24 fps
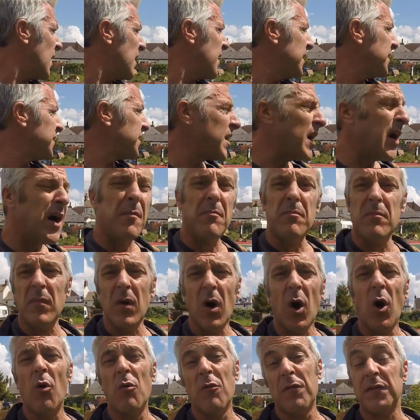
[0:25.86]
is
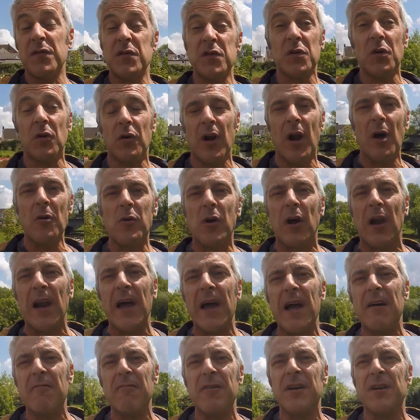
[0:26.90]
all sort of local
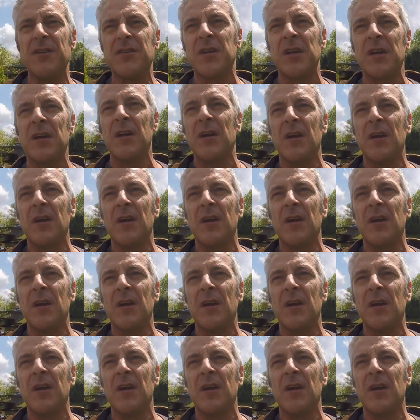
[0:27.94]
areas.